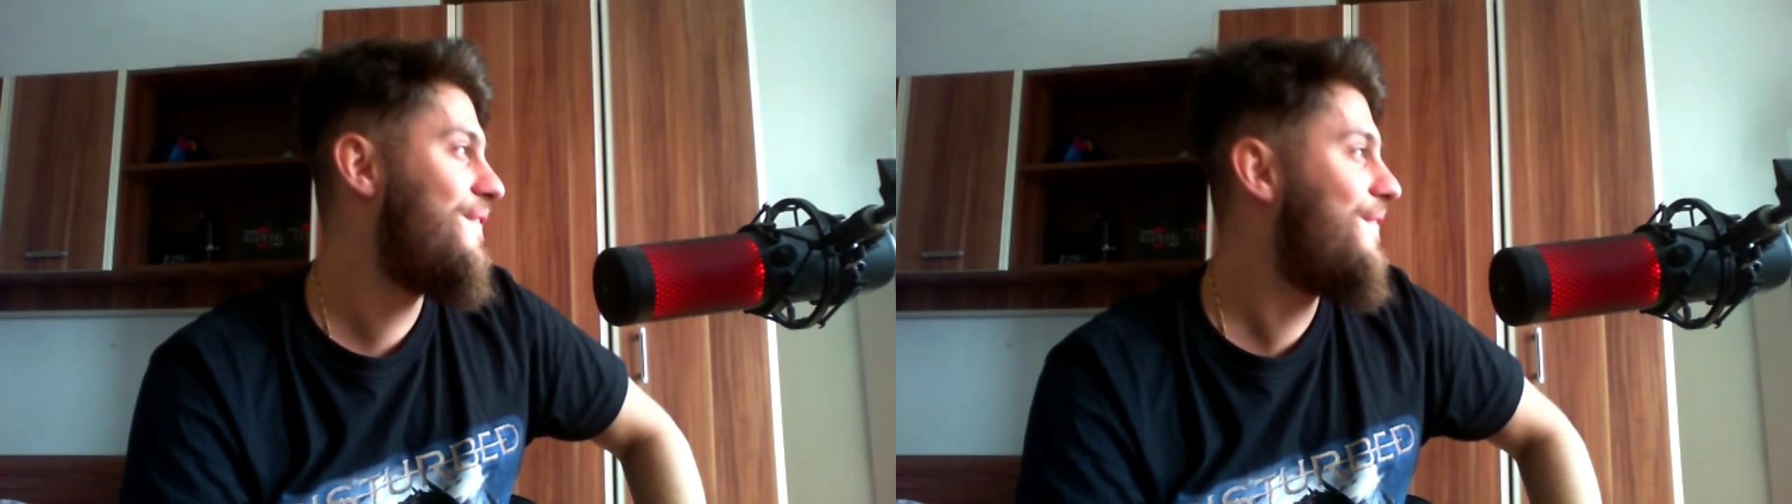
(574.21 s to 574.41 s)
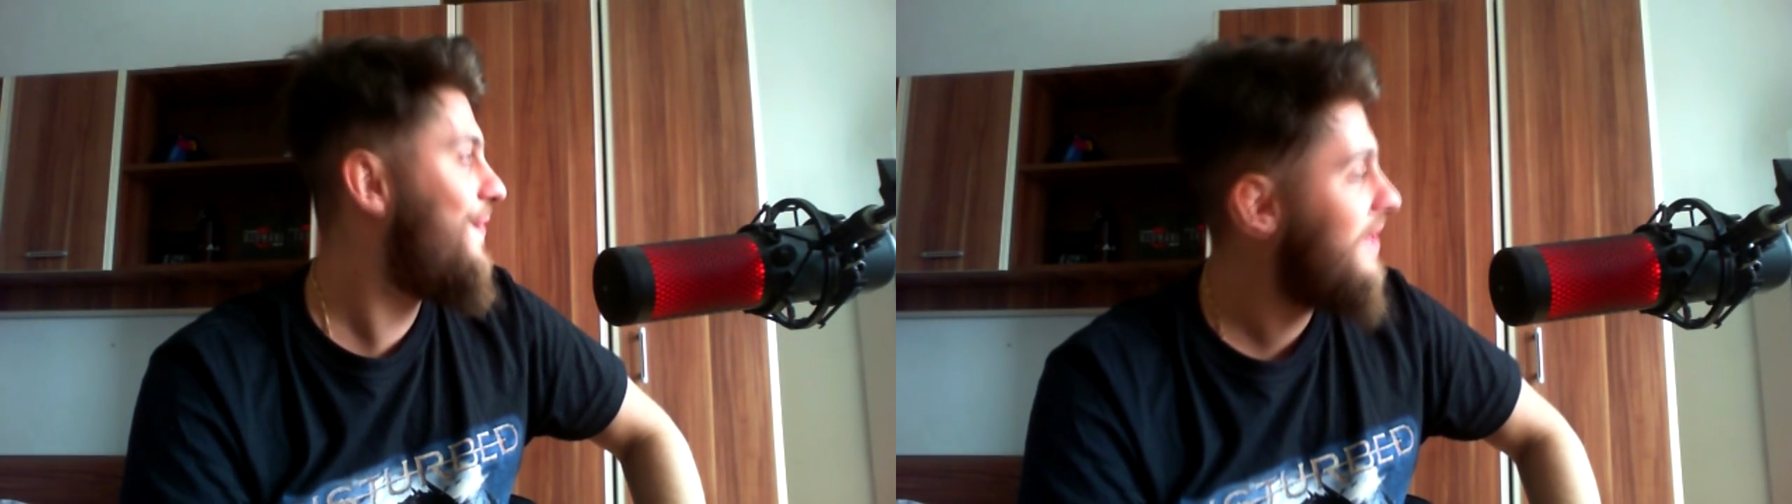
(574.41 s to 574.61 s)

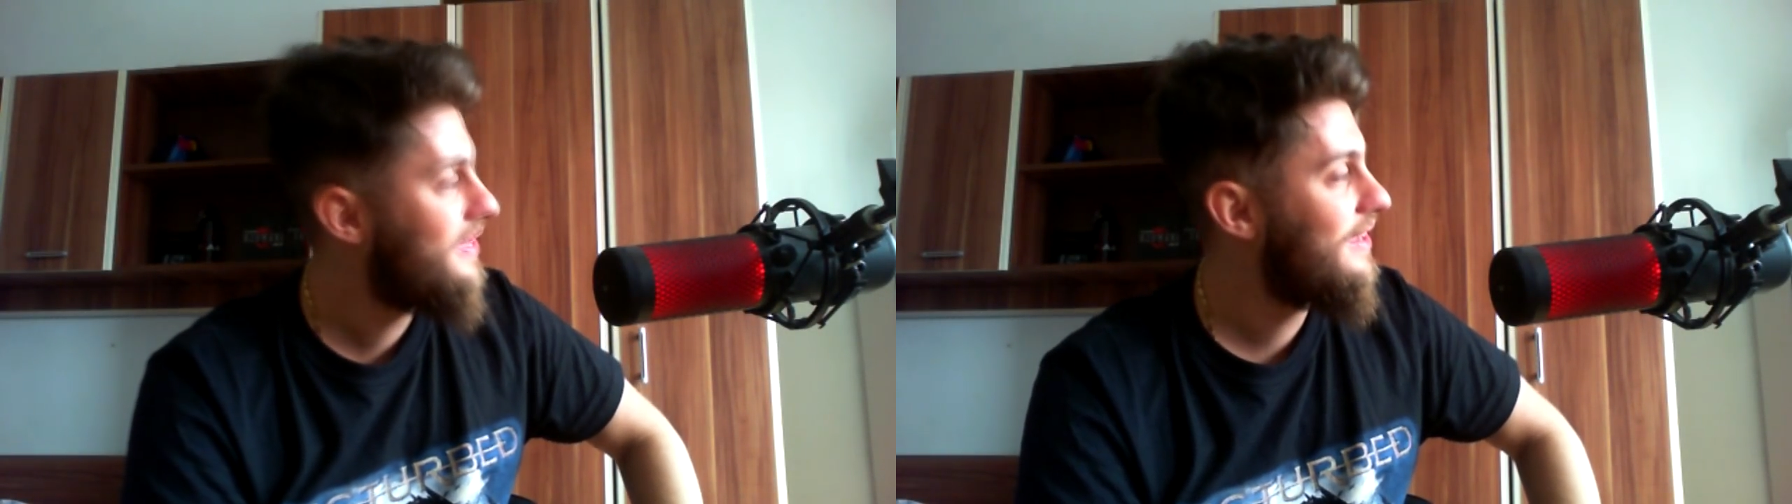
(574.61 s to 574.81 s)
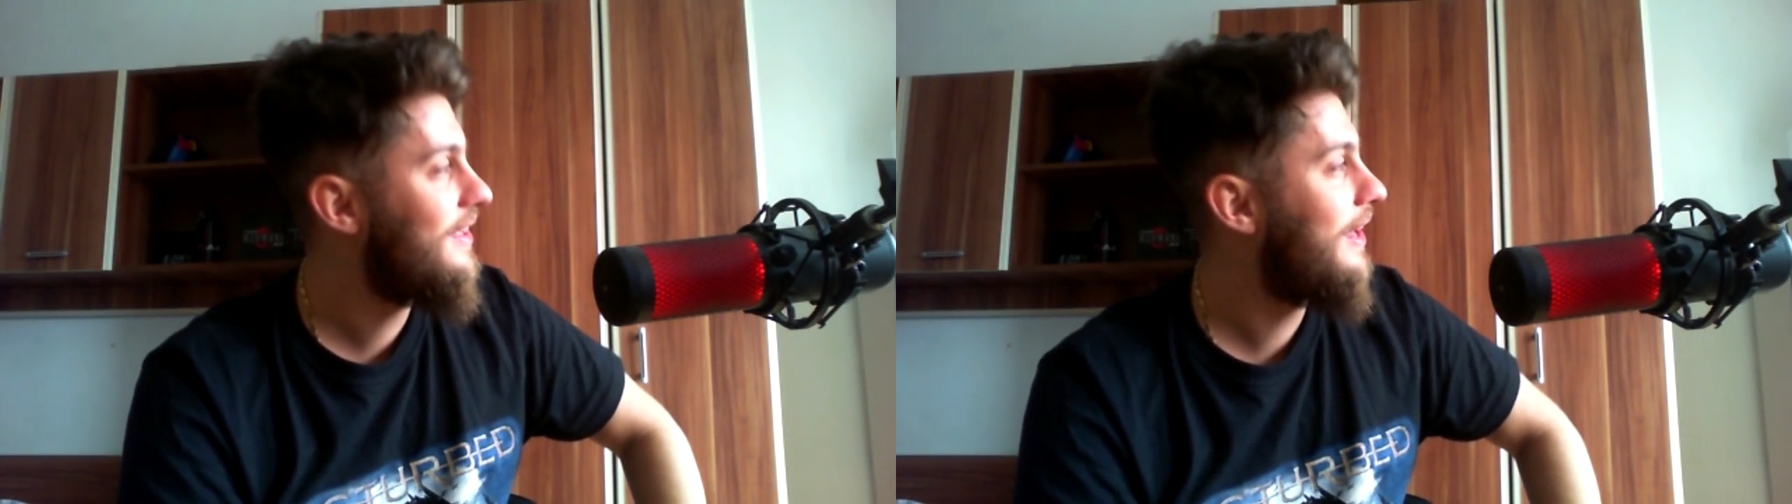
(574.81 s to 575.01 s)

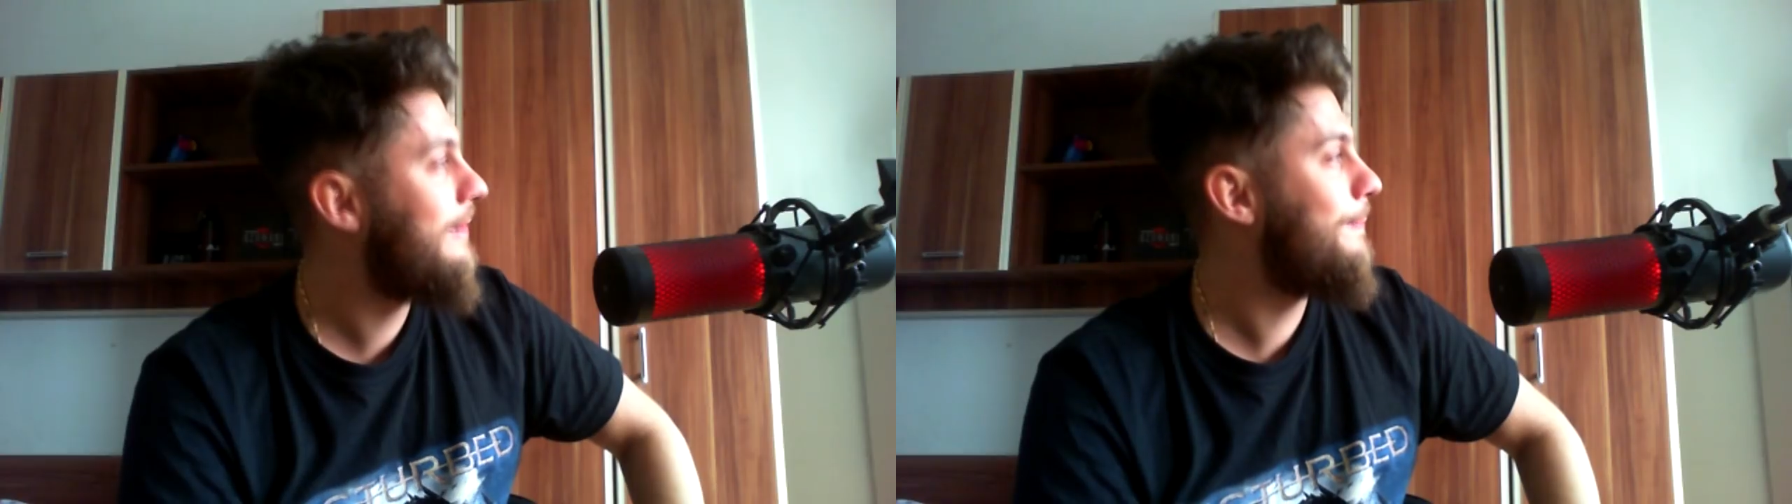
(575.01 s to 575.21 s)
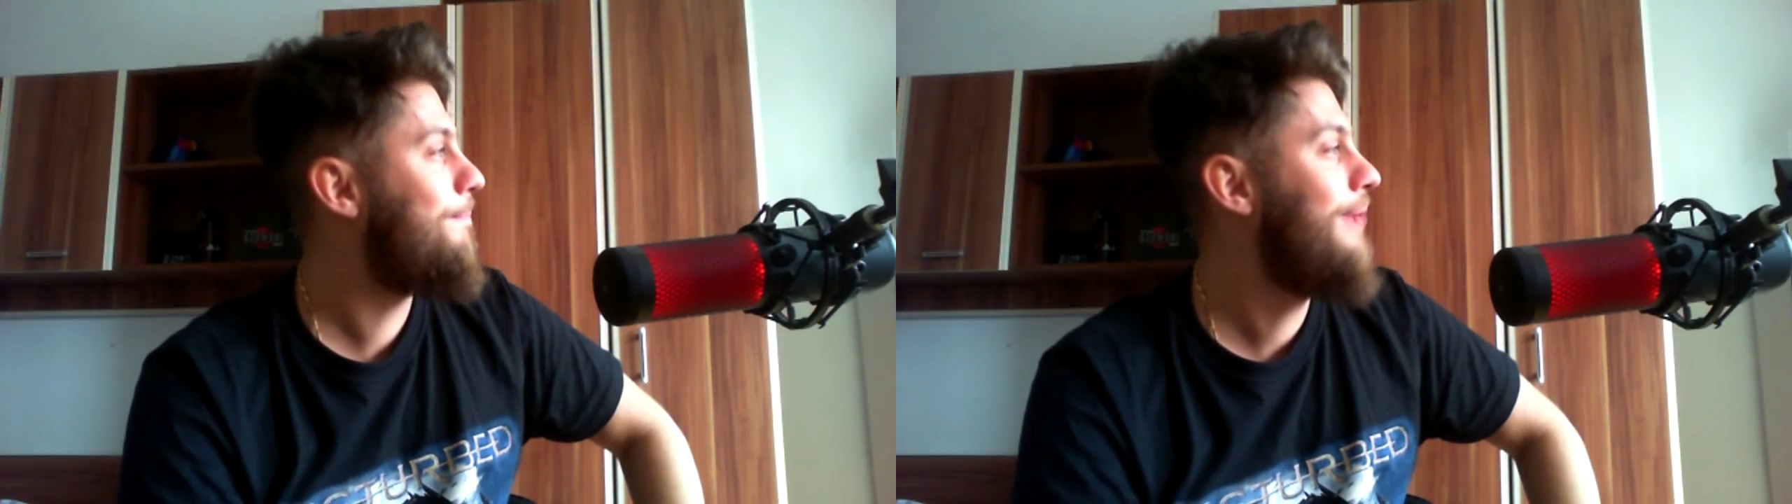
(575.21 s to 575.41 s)
thinking that